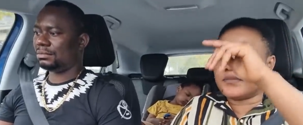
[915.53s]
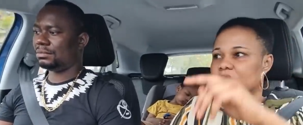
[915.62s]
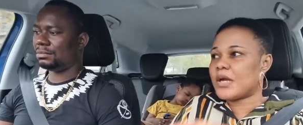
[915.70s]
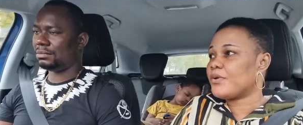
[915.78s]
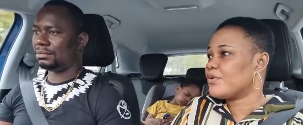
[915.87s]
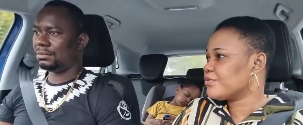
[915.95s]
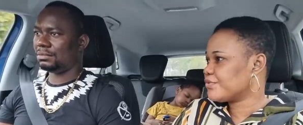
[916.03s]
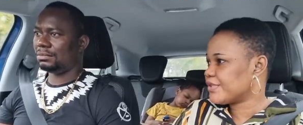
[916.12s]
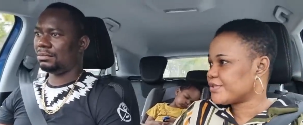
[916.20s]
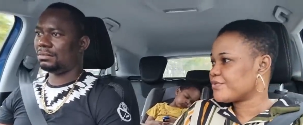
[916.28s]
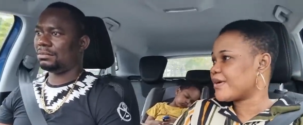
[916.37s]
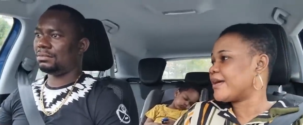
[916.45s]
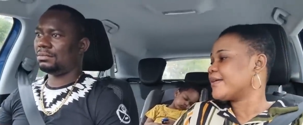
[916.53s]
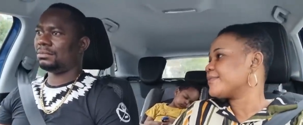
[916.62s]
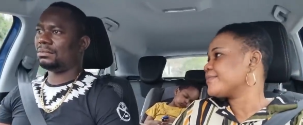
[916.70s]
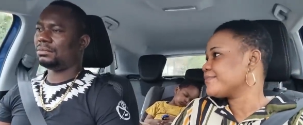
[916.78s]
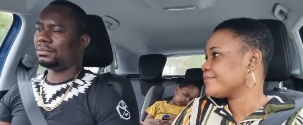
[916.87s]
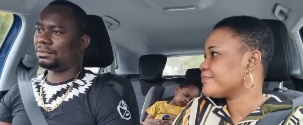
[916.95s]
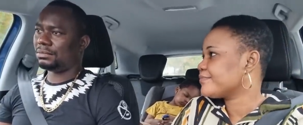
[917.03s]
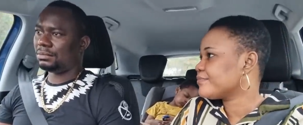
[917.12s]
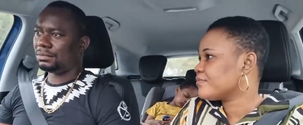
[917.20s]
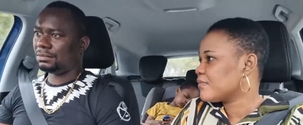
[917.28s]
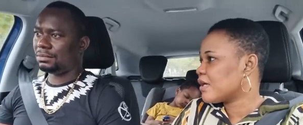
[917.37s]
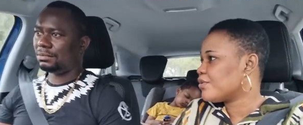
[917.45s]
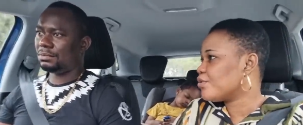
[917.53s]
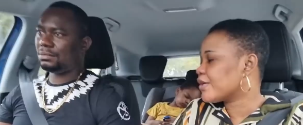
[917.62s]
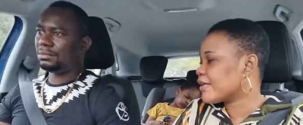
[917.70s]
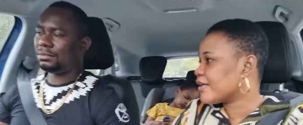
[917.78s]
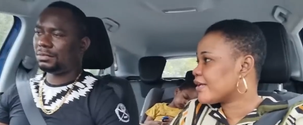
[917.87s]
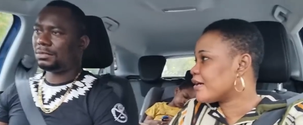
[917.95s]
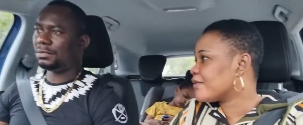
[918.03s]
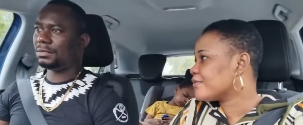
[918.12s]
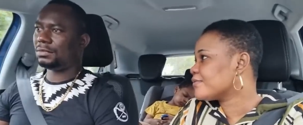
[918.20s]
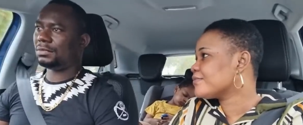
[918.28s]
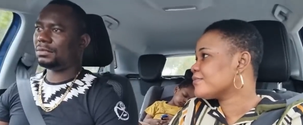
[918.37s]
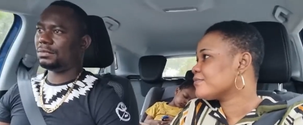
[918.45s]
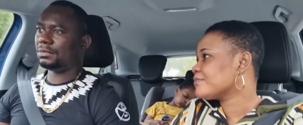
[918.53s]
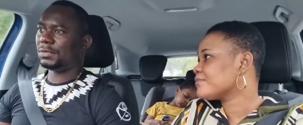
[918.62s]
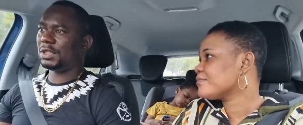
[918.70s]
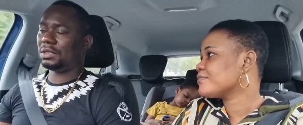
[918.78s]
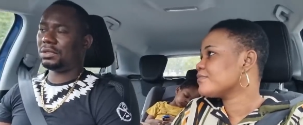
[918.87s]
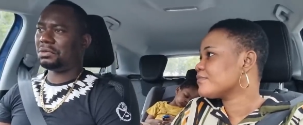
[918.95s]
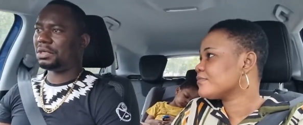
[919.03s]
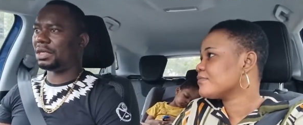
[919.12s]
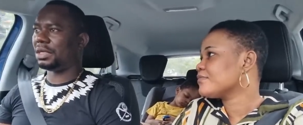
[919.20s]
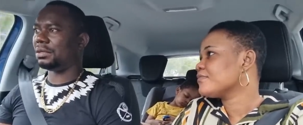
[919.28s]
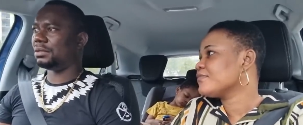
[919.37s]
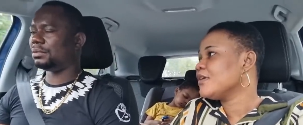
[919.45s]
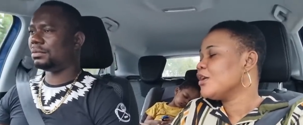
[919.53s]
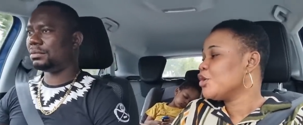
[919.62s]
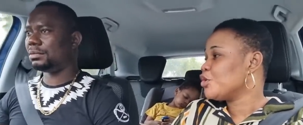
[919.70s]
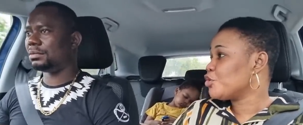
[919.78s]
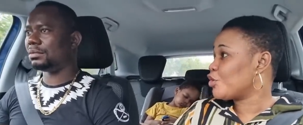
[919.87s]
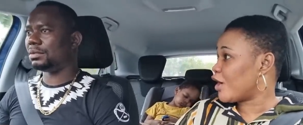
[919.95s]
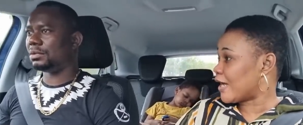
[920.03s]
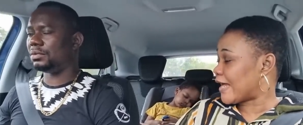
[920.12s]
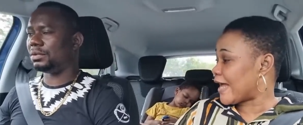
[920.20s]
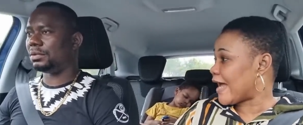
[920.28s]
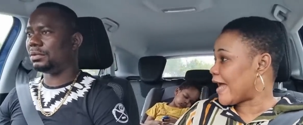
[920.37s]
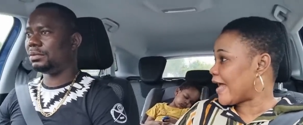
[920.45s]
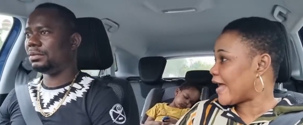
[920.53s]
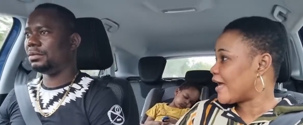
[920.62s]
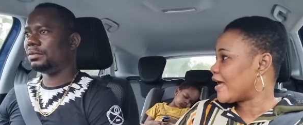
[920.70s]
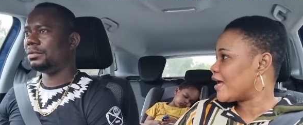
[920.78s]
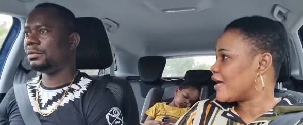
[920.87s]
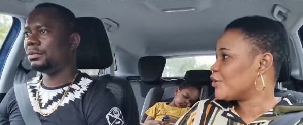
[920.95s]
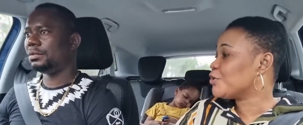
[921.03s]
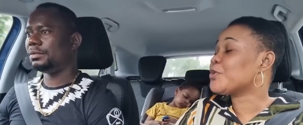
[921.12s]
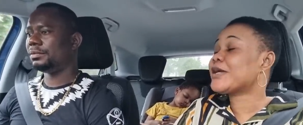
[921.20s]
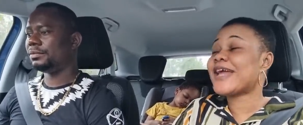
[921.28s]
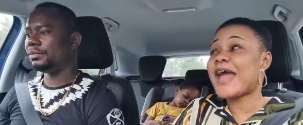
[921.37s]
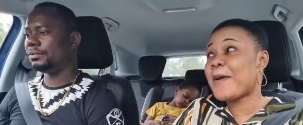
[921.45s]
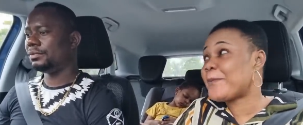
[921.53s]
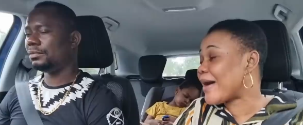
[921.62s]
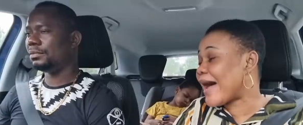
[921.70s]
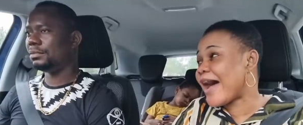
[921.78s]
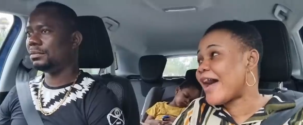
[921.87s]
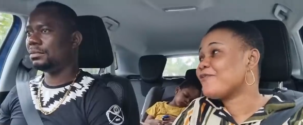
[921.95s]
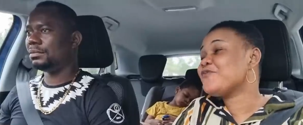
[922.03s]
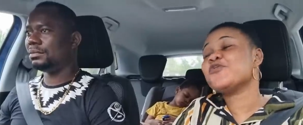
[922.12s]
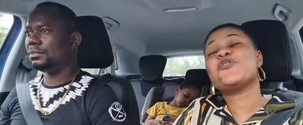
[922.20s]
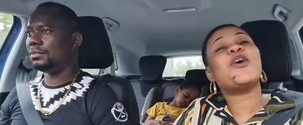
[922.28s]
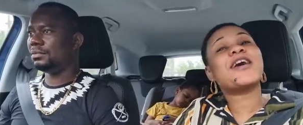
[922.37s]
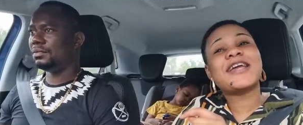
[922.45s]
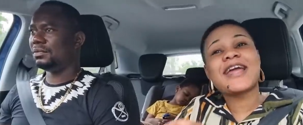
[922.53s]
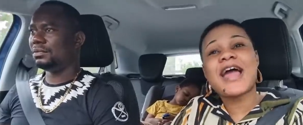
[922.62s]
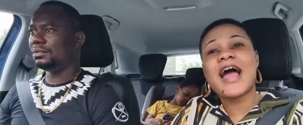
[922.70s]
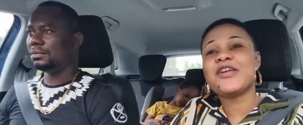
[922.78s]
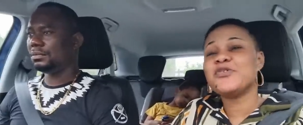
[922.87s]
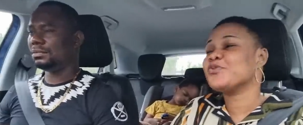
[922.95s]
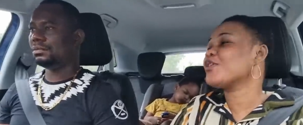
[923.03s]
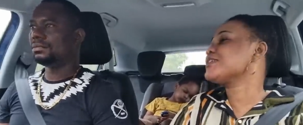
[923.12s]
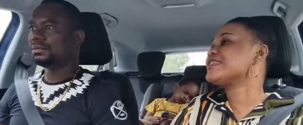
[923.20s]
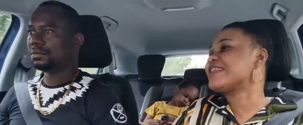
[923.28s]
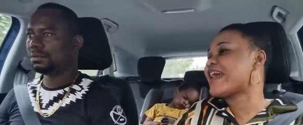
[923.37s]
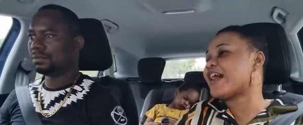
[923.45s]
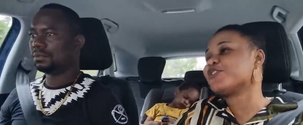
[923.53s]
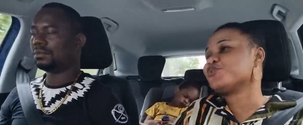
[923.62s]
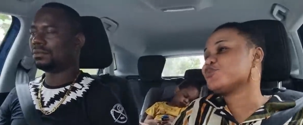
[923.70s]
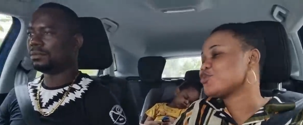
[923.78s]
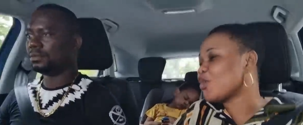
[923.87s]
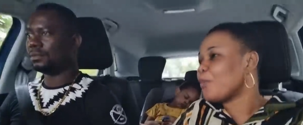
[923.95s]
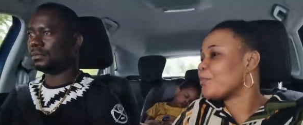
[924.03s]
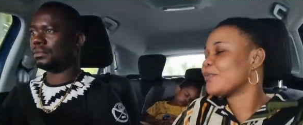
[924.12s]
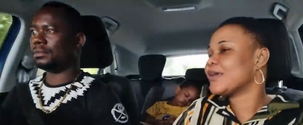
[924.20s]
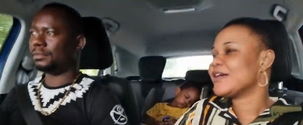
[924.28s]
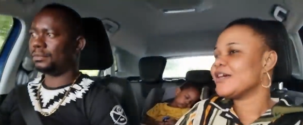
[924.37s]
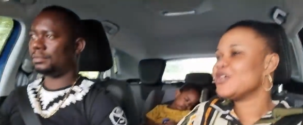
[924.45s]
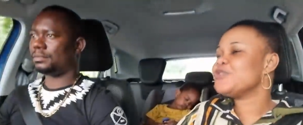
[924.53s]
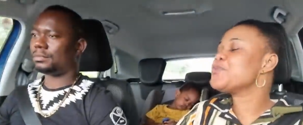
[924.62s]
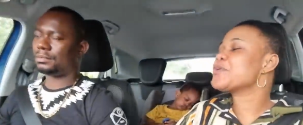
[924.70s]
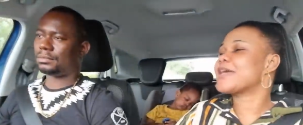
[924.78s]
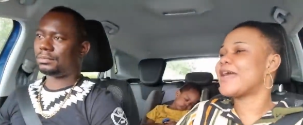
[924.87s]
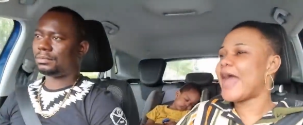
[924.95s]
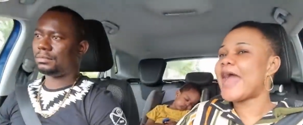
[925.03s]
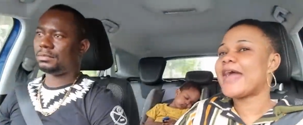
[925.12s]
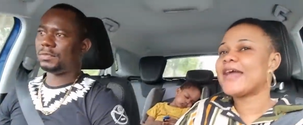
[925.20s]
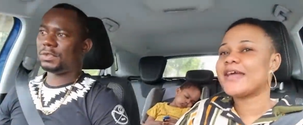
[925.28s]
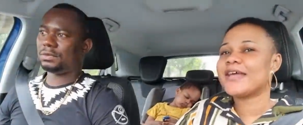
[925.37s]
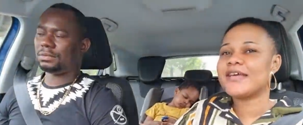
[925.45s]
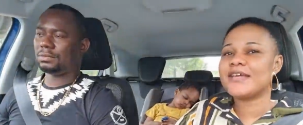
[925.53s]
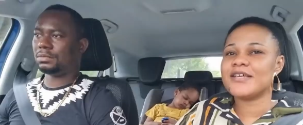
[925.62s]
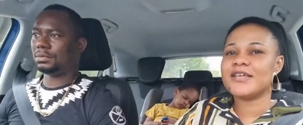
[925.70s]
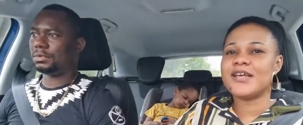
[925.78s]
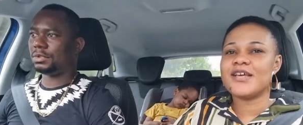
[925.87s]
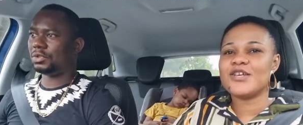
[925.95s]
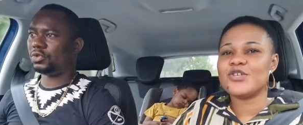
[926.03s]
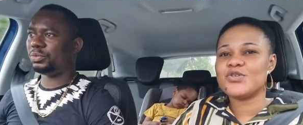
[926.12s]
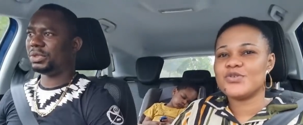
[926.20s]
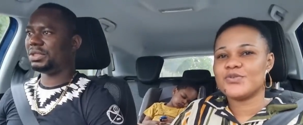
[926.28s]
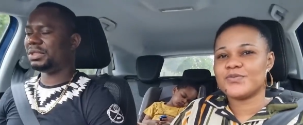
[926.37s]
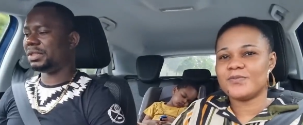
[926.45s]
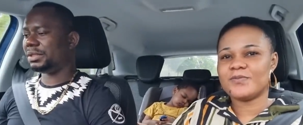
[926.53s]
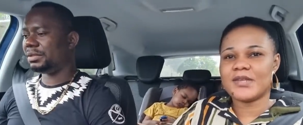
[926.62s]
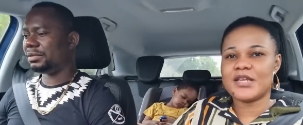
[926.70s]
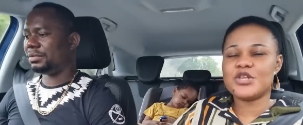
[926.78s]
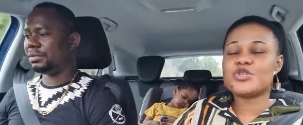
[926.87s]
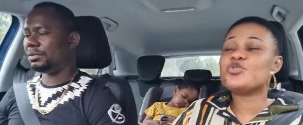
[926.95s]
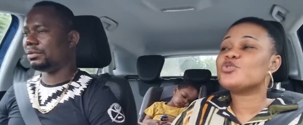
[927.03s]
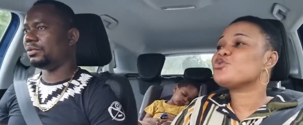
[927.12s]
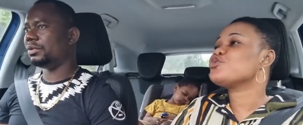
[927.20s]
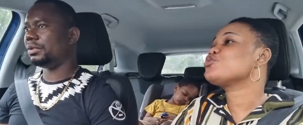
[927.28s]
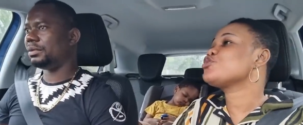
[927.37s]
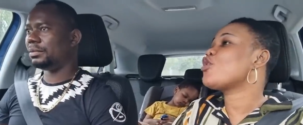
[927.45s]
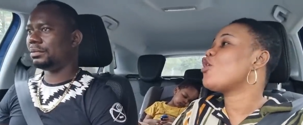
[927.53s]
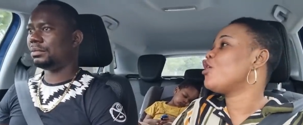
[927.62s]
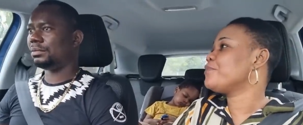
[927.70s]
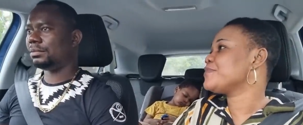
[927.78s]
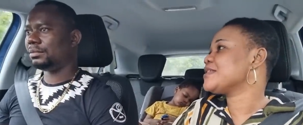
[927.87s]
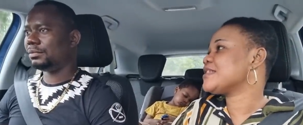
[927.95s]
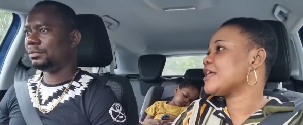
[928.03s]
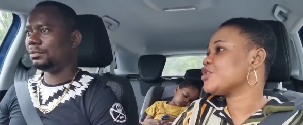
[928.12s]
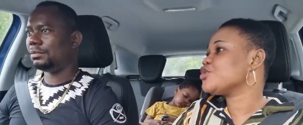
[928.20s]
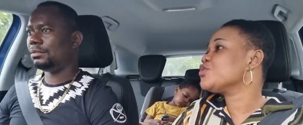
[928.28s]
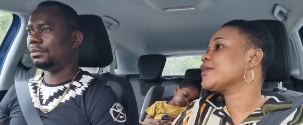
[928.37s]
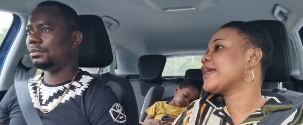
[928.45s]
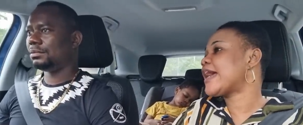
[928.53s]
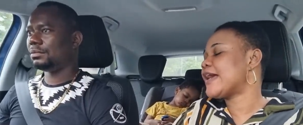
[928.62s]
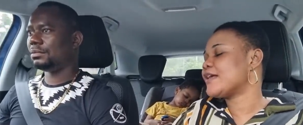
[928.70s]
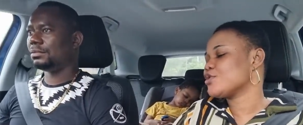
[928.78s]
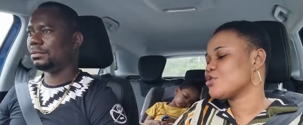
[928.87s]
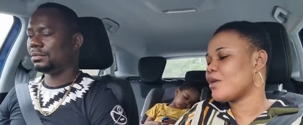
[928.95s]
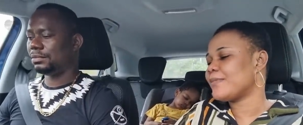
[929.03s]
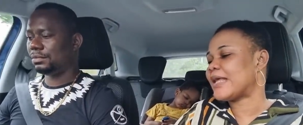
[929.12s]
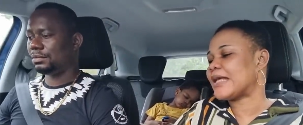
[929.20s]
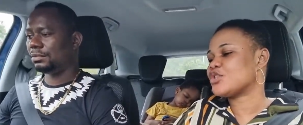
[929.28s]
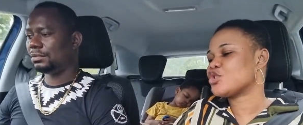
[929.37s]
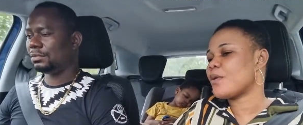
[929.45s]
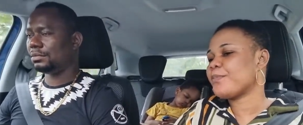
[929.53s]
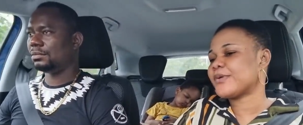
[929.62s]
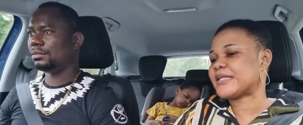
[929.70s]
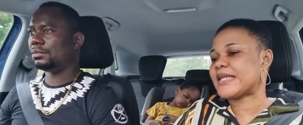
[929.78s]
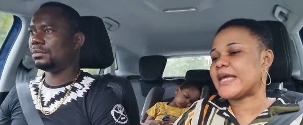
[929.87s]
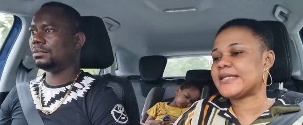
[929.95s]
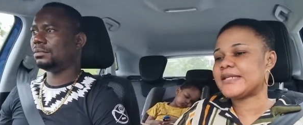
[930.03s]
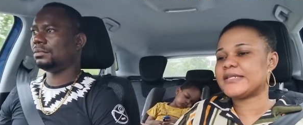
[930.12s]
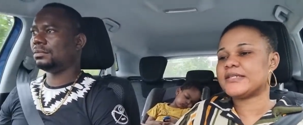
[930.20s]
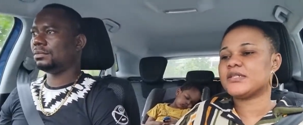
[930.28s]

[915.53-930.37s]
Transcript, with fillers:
Speaker 1: I'll not do it, right? Are you okay now? Okay. You don't care. You care, pa. If you don't care, you will not say I should stop. You care. It's your own business. It's your own business. You care. Stop that. Stop pretending.